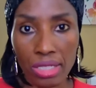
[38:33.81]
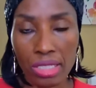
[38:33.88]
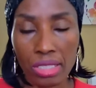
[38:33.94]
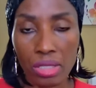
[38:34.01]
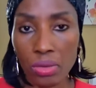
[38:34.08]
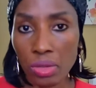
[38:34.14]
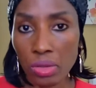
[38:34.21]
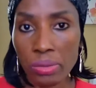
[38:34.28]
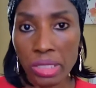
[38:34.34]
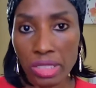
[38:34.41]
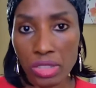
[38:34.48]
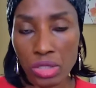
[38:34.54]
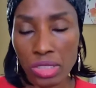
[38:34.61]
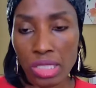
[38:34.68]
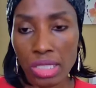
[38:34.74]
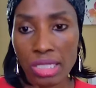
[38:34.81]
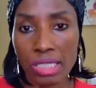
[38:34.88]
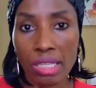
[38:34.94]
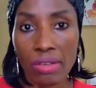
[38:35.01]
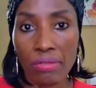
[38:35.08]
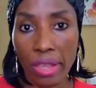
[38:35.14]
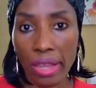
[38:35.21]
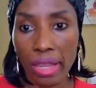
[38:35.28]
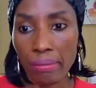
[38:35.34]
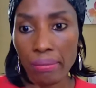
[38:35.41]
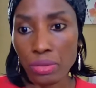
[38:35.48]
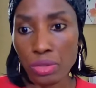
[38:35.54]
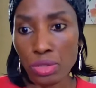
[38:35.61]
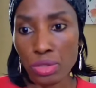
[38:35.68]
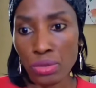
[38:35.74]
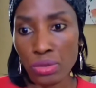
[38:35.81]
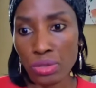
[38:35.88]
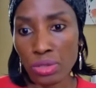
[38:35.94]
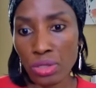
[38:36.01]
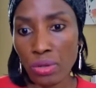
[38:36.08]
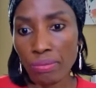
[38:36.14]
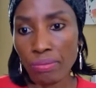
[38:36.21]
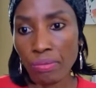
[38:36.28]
So it'll be interesting to see if they're able to do so.